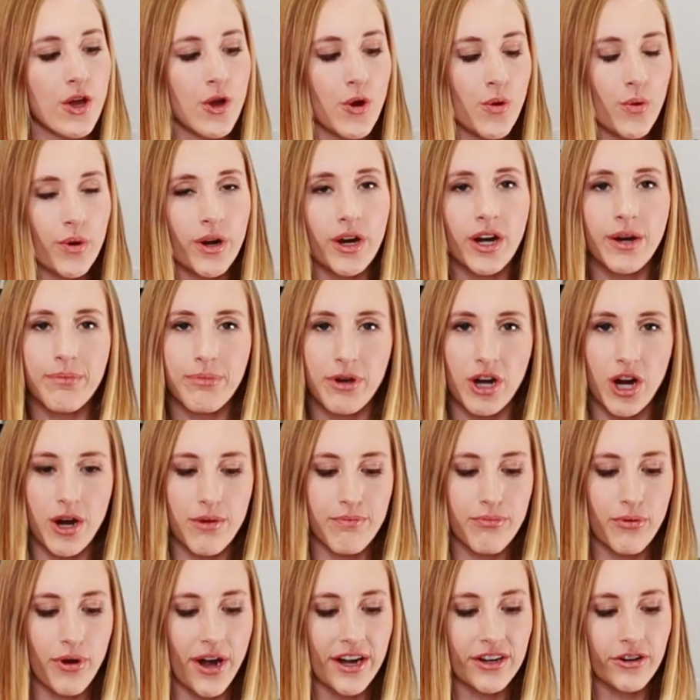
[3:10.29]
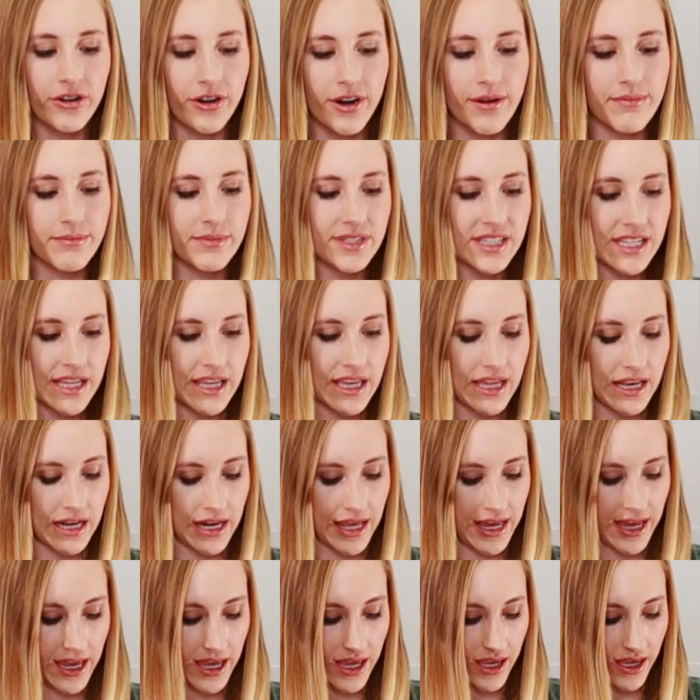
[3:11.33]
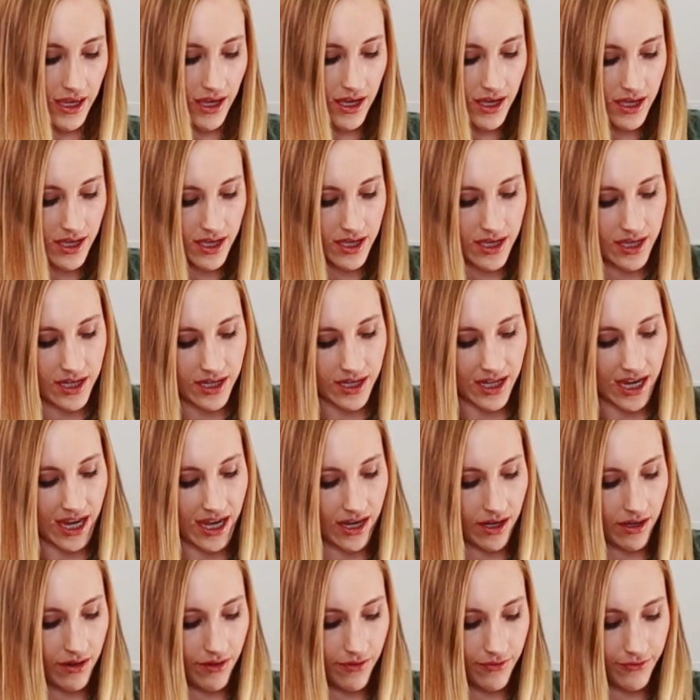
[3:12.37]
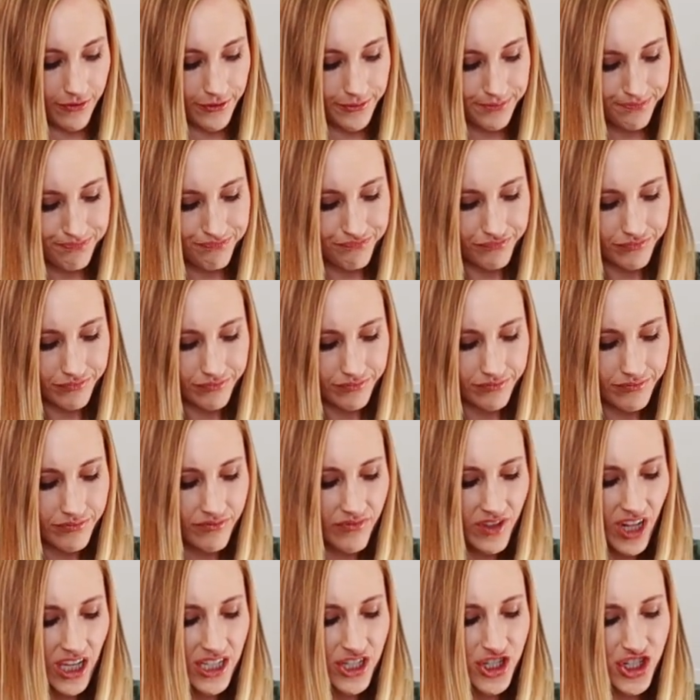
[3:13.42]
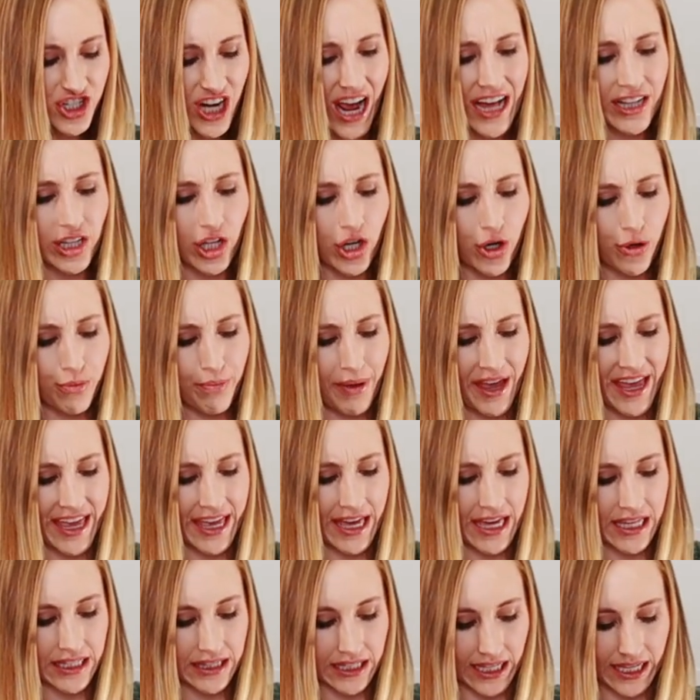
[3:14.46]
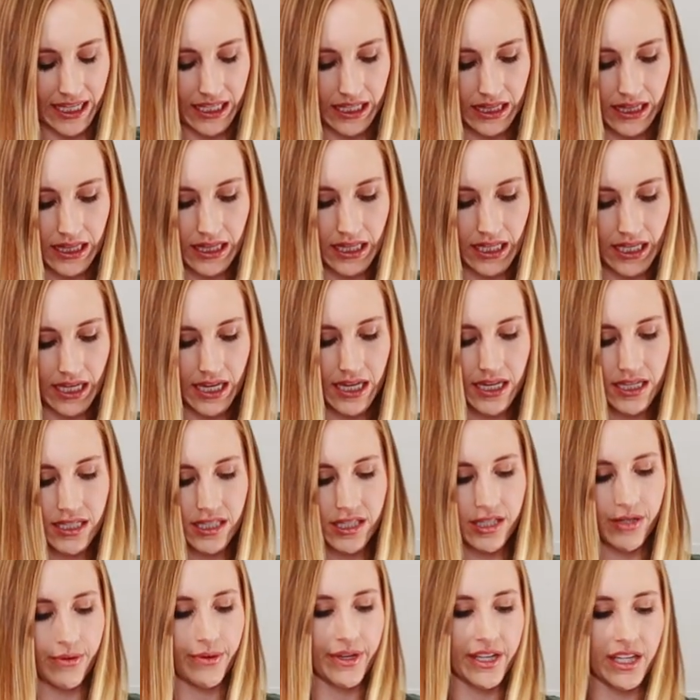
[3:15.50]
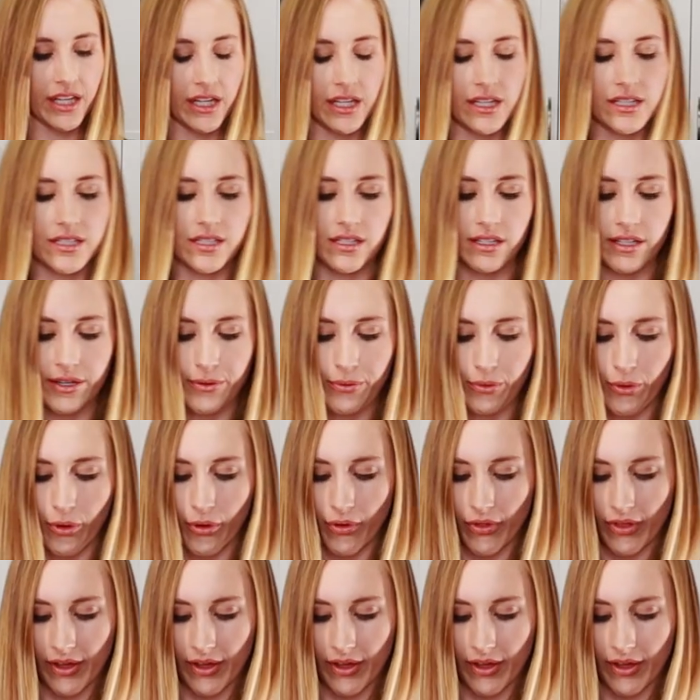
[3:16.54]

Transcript: We're gonna put our breadcrumbs in a kind of shallow pan like this so we can easily roll